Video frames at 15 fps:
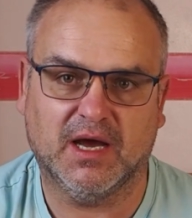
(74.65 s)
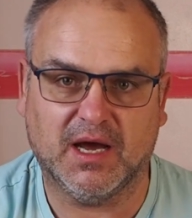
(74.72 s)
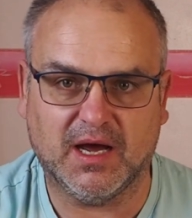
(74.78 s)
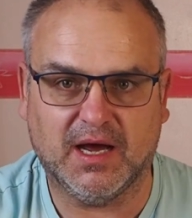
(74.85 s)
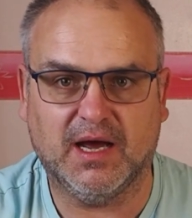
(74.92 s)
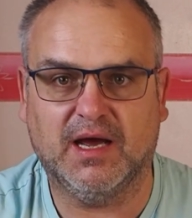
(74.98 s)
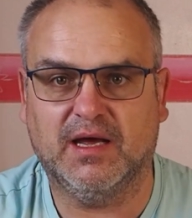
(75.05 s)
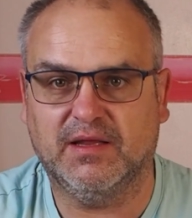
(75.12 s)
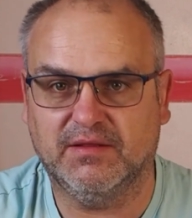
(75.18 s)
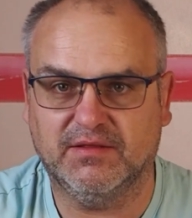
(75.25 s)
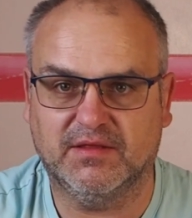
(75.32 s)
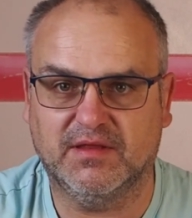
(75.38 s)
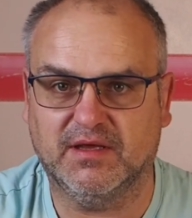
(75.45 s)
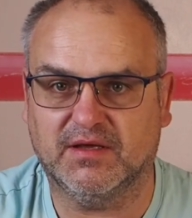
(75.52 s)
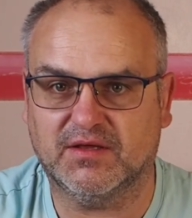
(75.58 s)
and
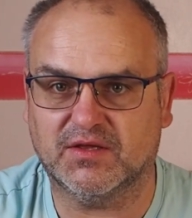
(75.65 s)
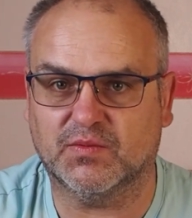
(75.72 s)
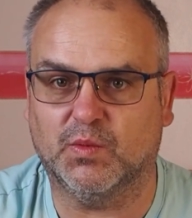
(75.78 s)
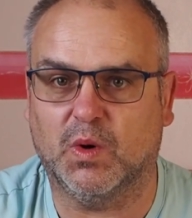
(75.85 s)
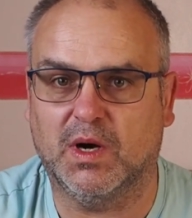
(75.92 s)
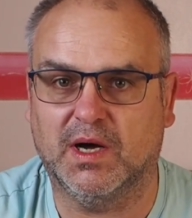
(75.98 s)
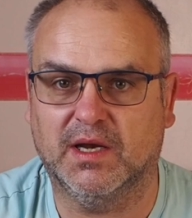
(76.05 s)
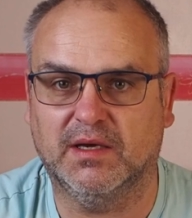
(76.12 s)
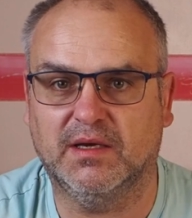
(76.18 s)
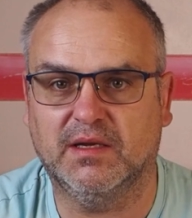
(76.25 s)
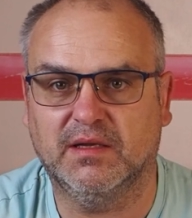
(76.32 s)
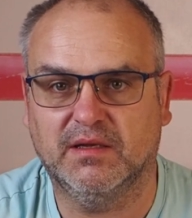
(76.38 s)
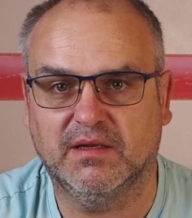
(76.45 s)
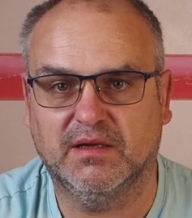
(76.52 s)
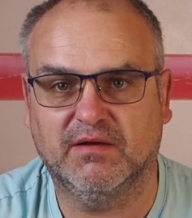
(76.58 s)
this one
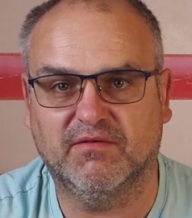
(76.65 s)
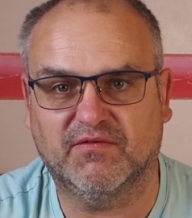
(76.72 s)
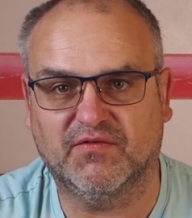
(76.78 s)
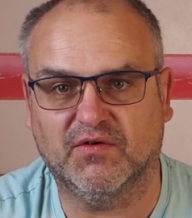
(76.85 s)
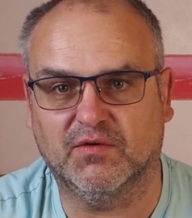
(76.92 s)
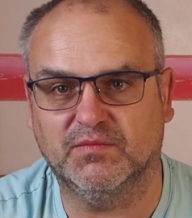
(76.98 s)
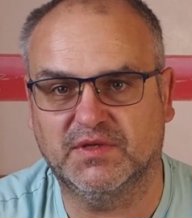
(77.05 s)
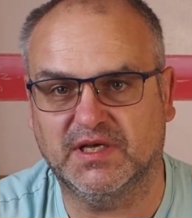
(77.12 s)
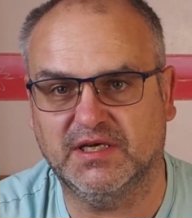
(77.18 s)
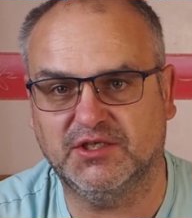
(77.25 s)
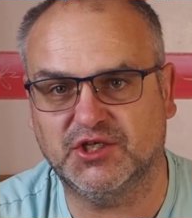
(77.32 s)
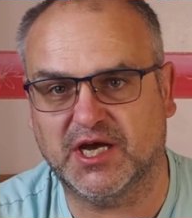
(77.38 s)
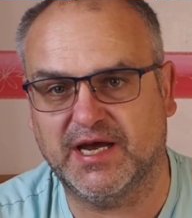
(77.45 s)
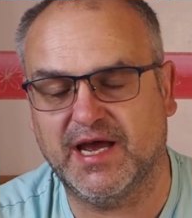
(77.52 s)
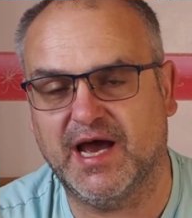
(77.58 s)
from
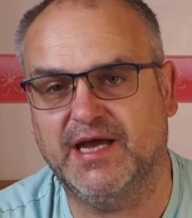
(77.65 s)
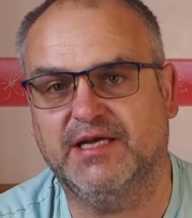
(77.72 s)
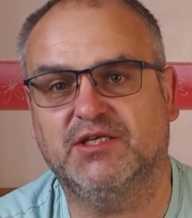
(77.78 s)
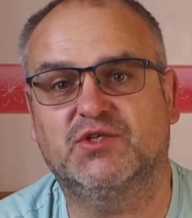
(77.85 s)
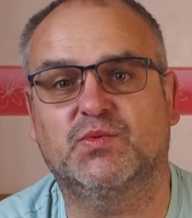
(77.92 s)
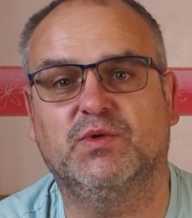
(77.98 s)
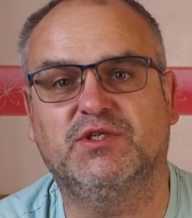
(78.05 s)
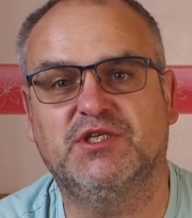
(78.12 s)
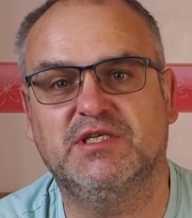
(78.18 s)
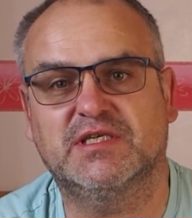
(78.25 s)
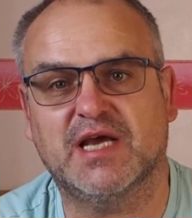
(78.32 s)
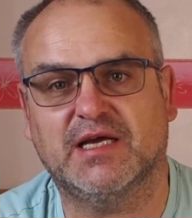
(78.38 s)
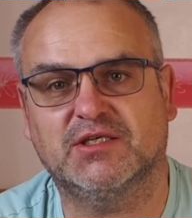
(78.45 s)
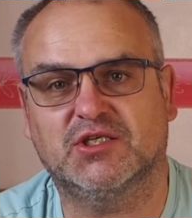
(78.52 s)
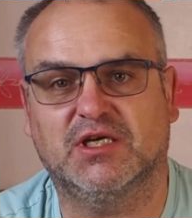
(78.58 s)
DJH, which is
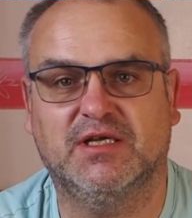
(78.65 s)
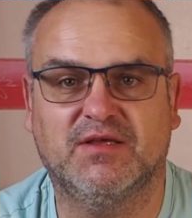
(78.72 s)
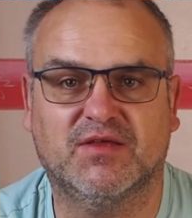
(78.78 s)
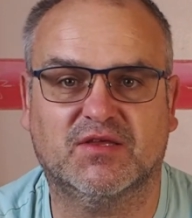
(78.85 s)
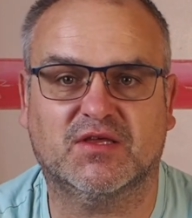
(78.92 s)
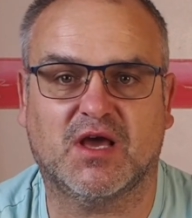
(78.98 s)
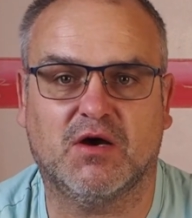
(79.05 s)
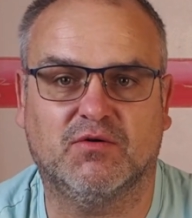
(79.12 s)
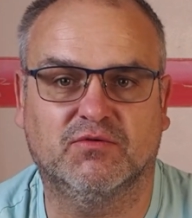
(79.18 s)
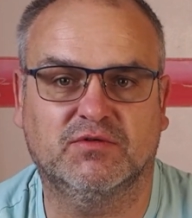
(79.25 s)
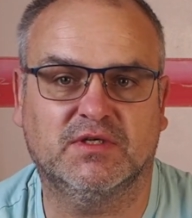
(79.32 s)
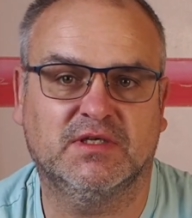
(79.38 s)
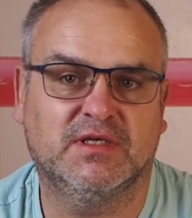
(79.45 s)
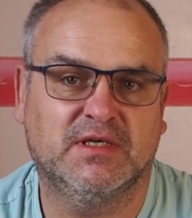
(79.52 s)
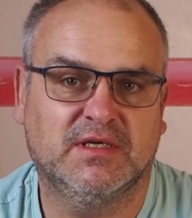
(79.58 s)
actually sold
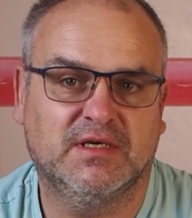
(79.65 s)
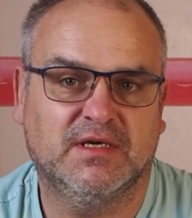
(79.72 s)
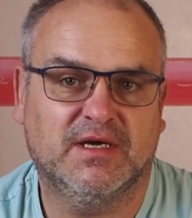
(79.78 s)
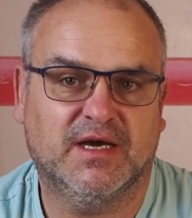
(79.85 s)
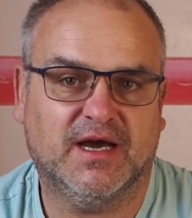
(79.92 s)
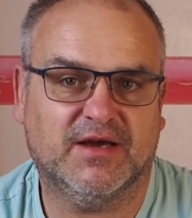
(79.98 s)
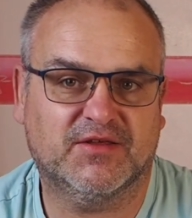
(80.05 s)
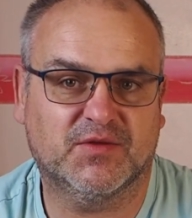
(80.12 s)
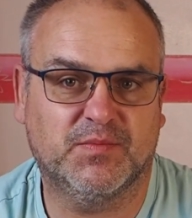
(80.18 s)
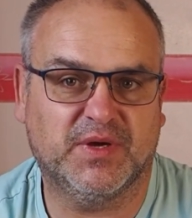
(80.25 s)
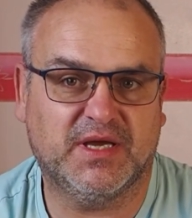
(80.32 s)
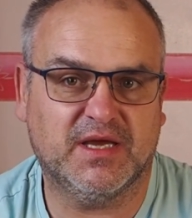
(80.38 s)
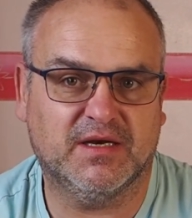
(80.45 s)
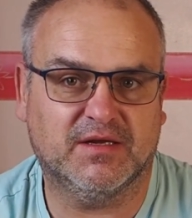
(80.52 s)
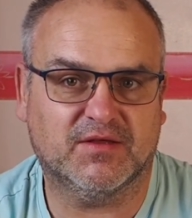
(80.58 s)
as a
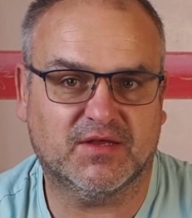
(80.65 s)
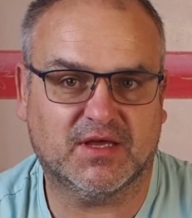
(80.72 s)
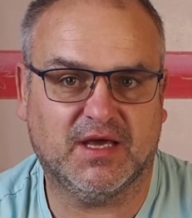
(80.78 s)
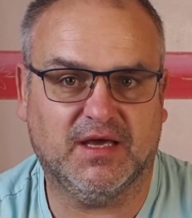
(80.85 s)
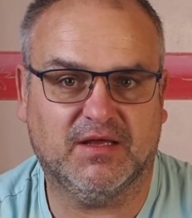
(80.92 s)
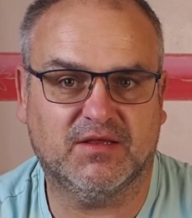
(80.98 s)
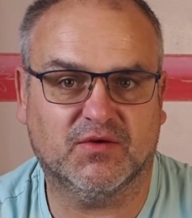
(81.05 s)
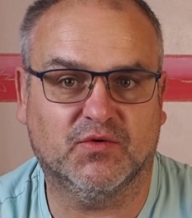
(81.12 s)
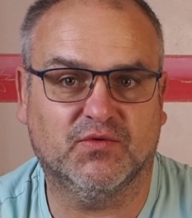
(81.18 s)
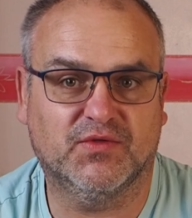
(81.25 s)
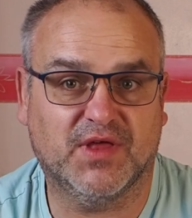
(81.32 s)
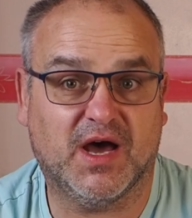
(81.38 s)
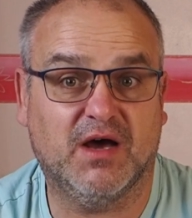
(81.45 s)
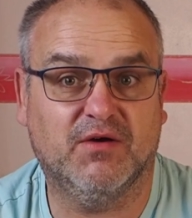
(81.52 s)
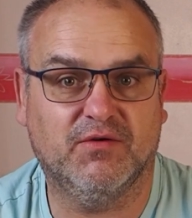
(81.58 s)
beginner's kit,
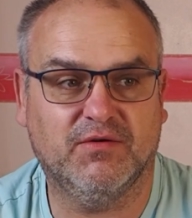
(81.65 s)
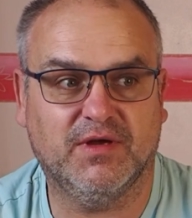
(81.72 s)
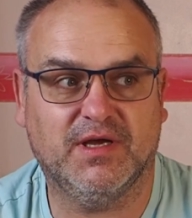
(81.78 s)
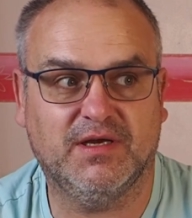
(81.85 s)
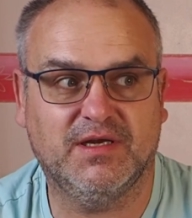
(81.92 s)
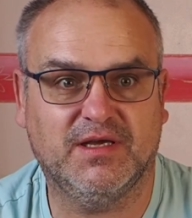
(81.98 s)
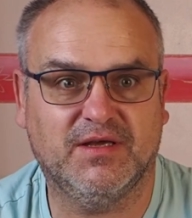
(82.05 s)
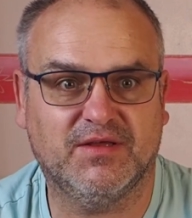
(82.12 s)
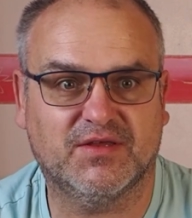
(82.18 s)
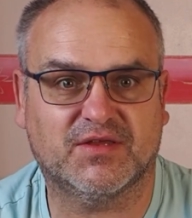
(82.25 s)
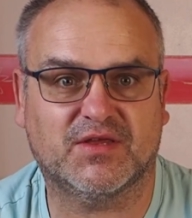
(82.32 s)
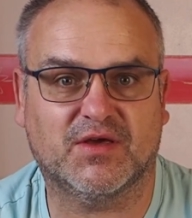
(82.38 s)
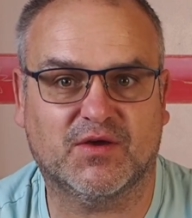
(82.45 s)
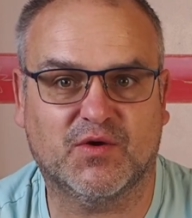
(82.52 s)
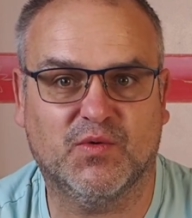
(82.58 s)
although it
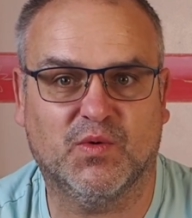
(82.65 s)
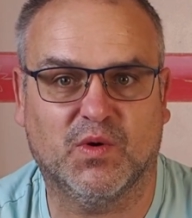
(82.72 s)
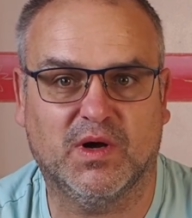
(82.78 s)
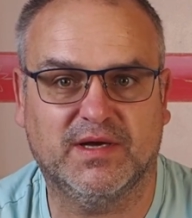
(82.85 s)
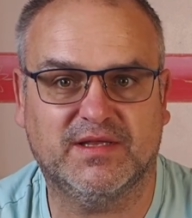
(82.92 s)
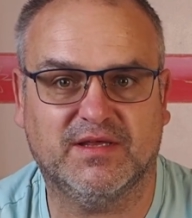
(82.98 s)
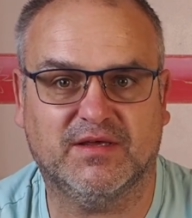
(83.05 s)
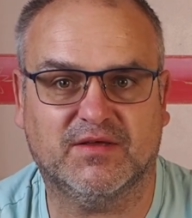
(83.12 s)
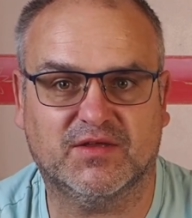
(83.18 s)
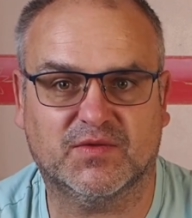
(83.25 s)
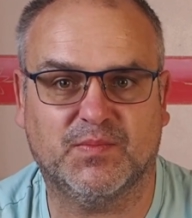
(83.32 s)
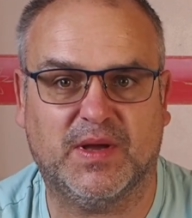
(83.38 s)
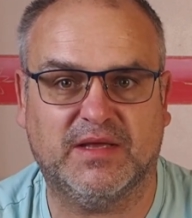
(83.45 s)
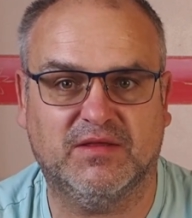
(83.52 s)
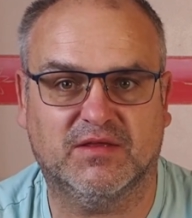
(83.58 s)
is quite
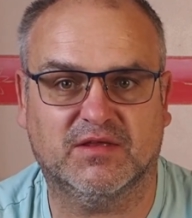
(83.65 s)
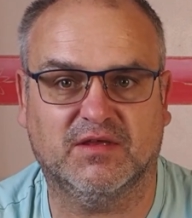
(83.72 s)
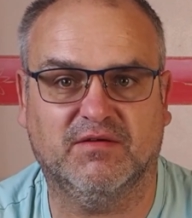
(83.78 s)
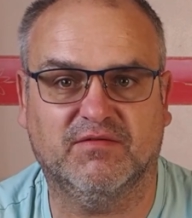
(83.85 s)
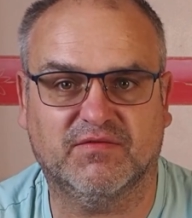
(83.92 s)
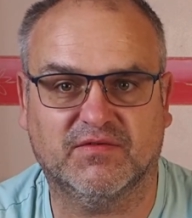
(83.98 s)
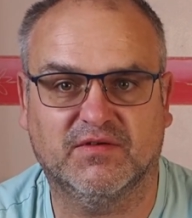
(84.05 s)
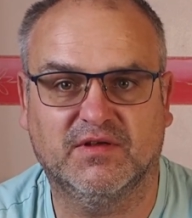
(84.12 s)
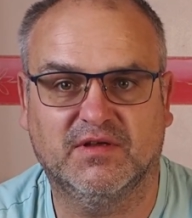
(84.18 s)
expensive